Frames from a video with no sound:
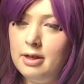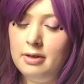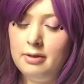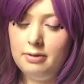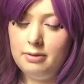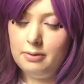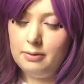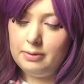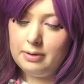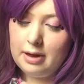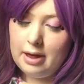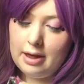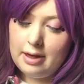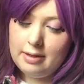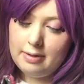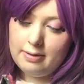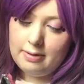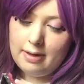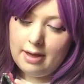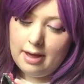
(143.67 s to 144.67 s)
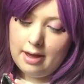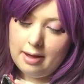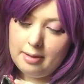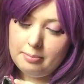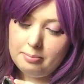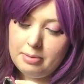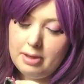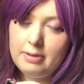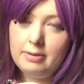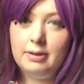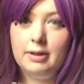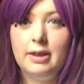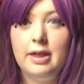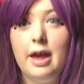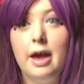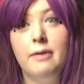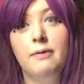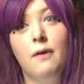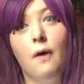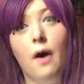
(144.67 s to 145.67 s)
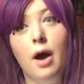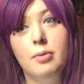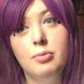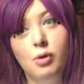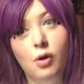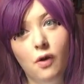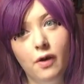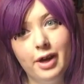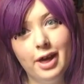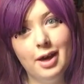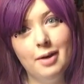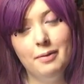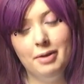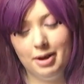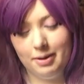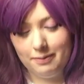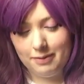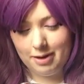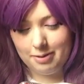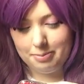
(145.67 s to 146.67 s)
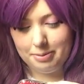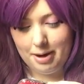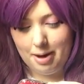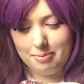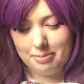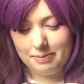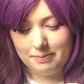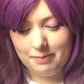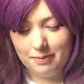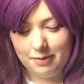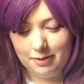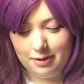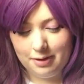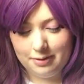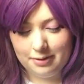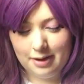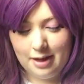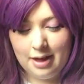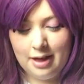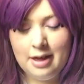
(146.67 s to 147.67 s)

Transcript: So nice. Um, basically, I thought I broke it when I first put it on my phone because